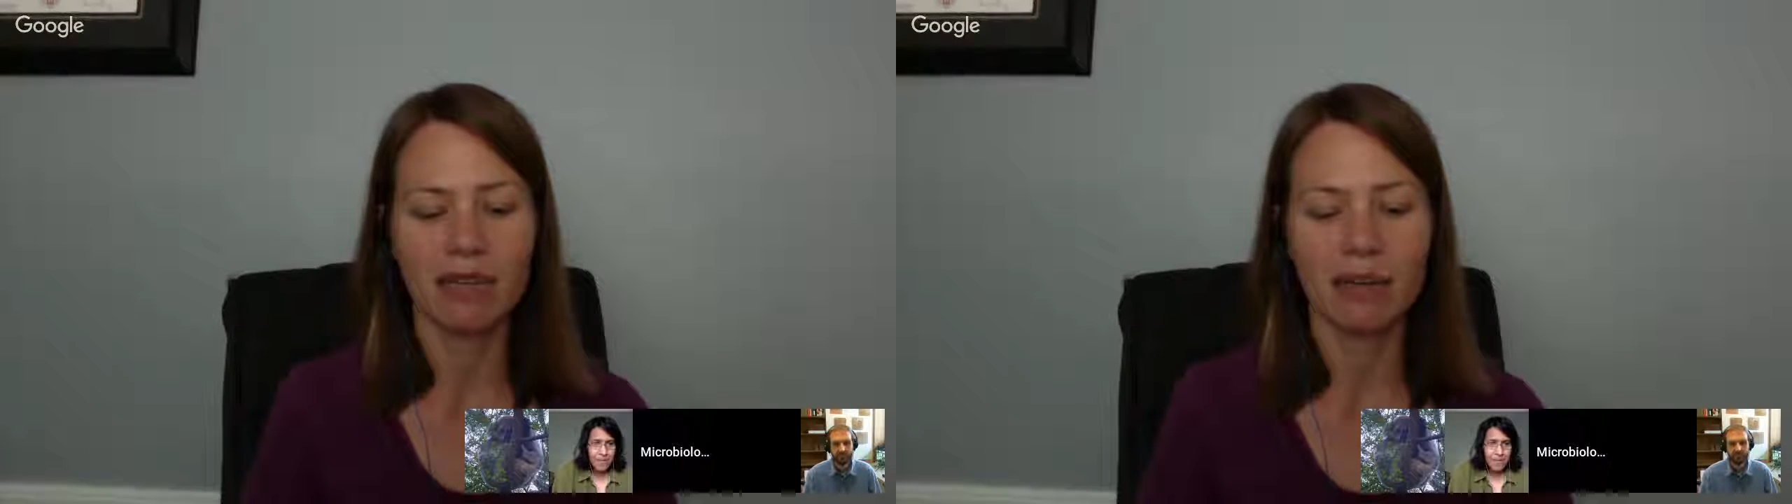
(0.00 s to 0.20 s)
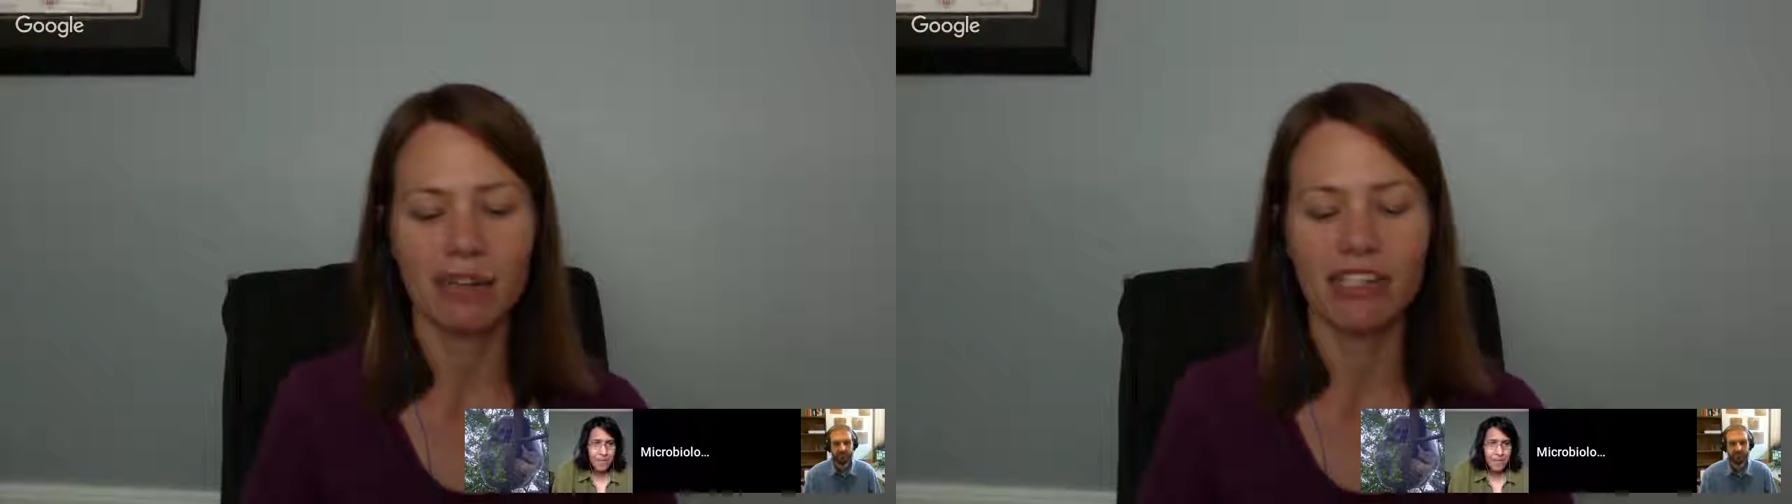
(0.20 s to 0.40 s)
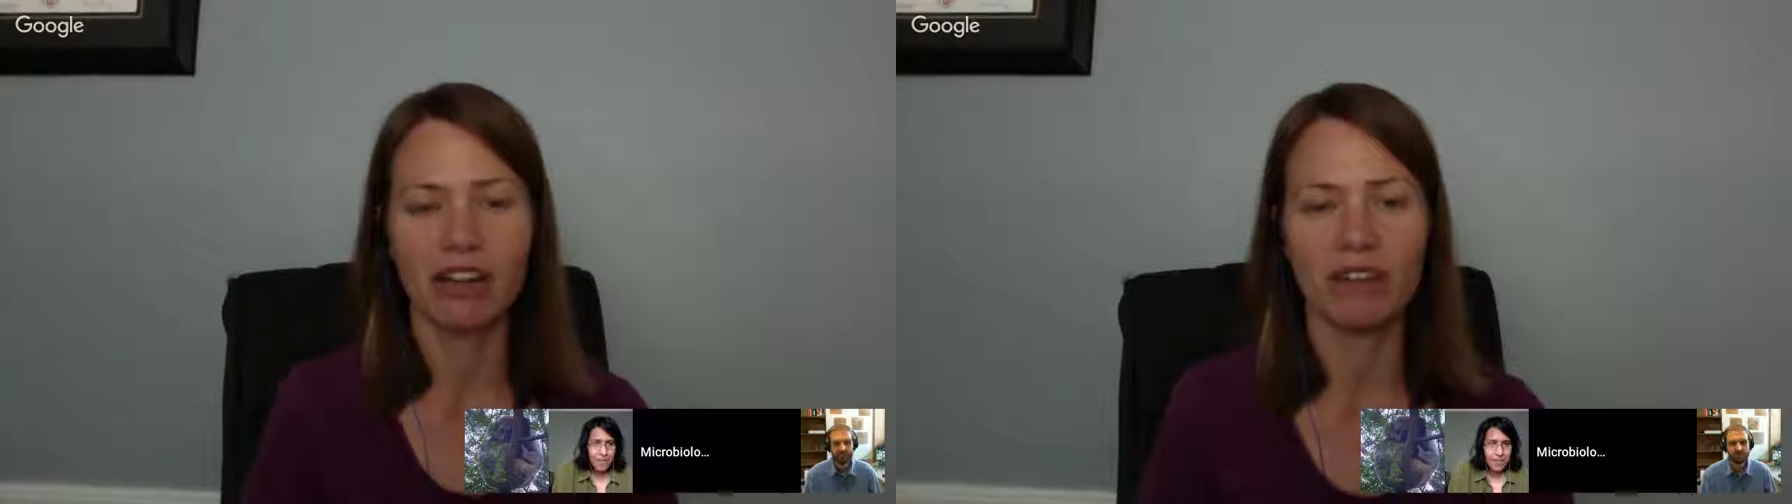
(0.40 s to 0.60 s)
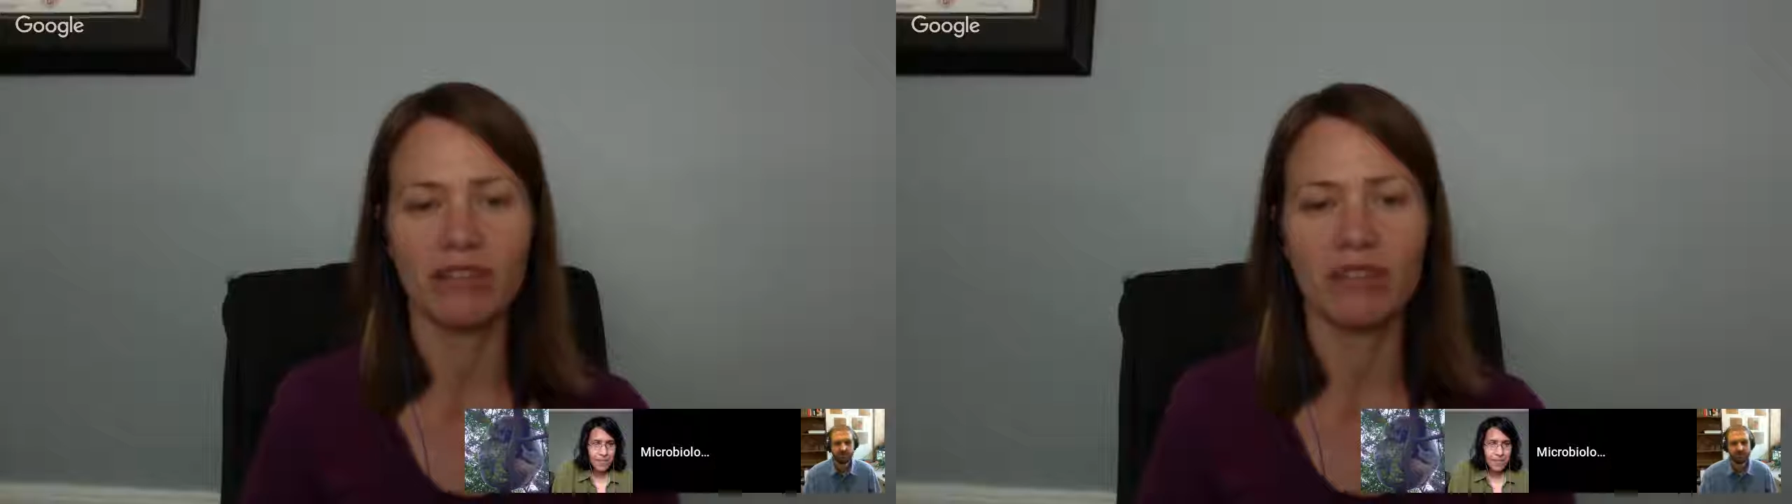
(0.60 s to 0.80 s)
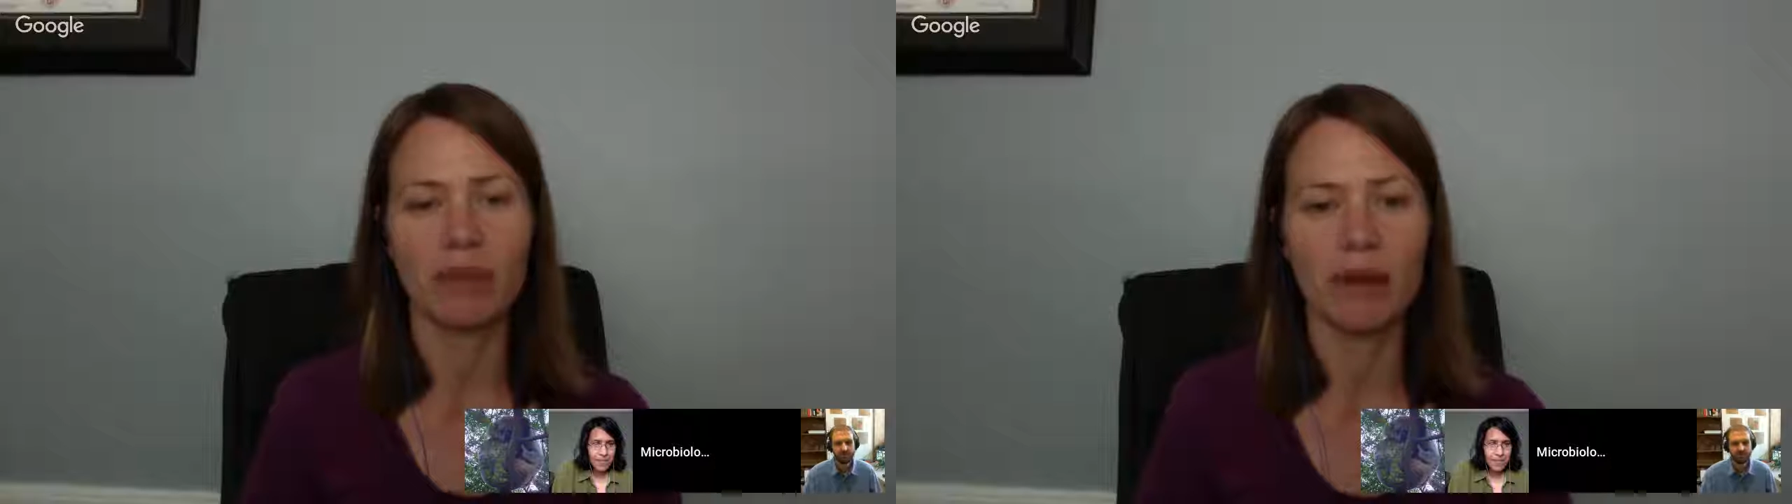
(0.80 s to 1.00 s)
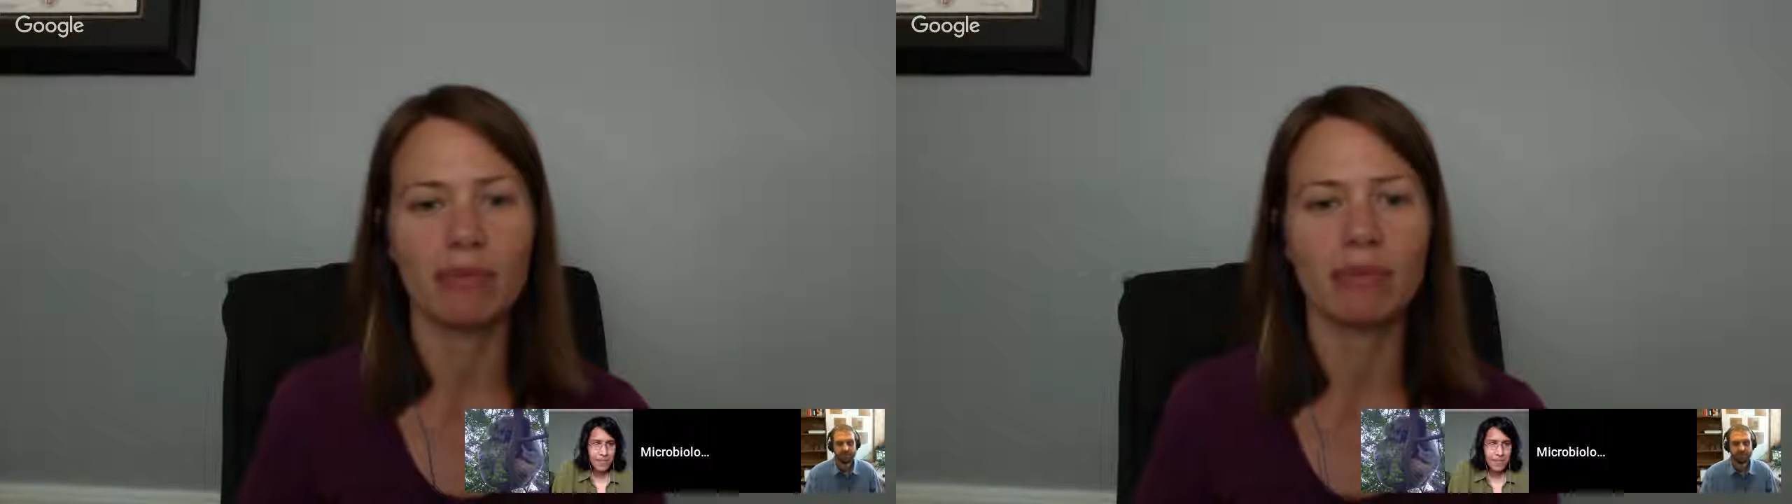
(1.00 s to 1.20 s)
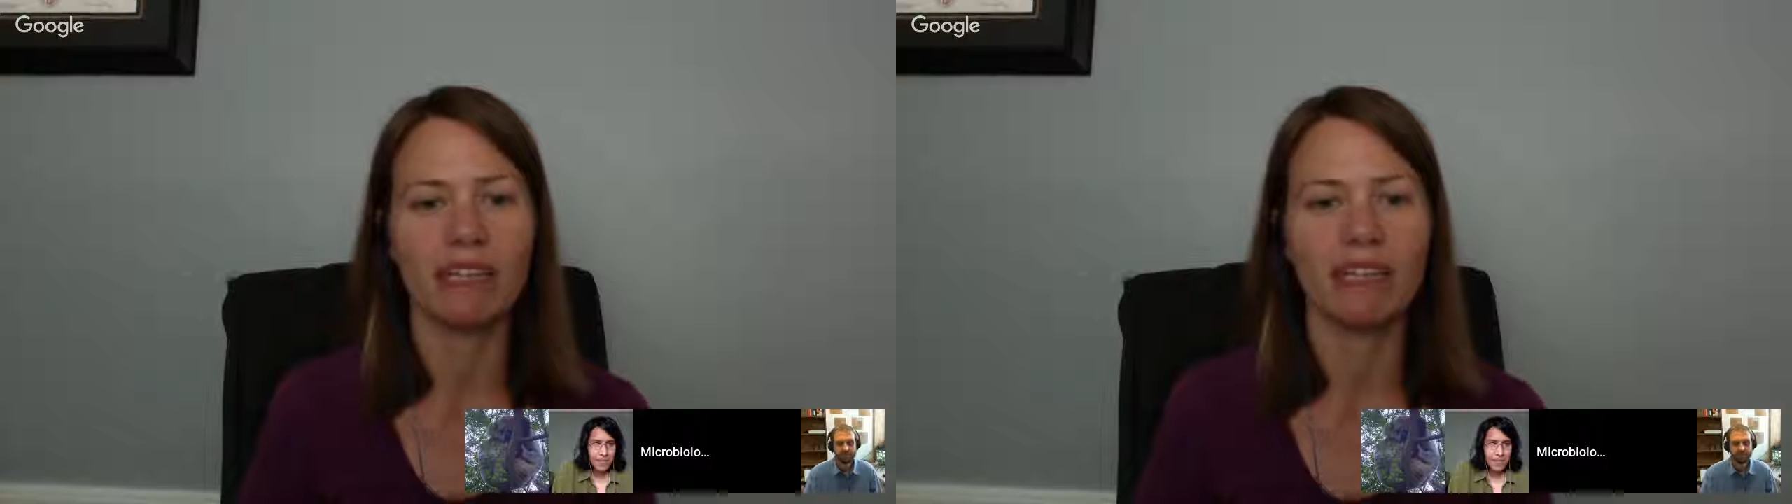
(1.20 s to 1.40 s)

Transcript: on my shelf and probably